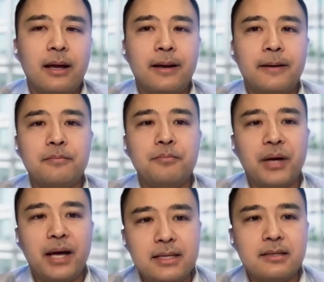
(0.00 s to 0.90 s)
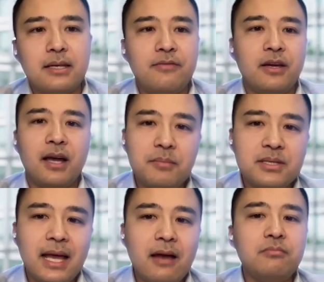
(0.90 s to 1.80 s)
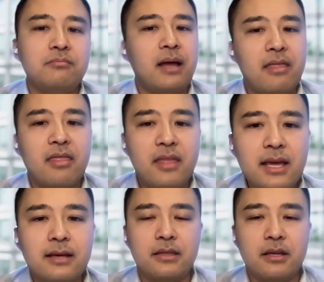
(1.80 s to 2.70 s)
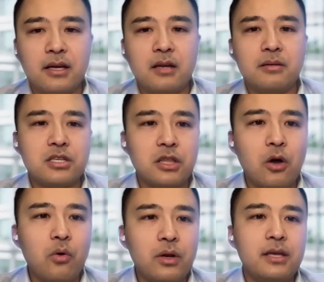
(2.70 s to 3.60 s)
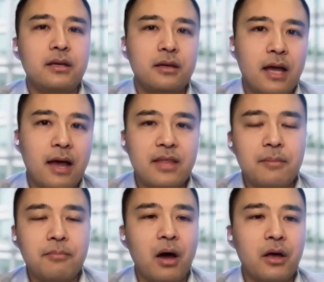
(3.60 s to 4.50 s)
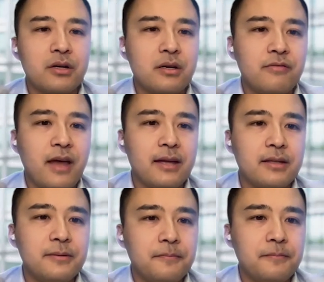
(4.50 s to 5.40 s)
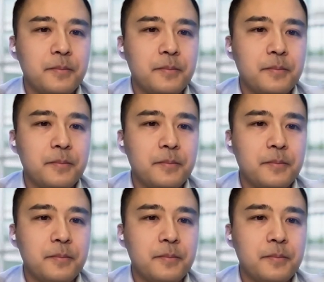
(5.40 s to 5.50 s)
But if it comes down, I think they're going to slowly have that monitor effect.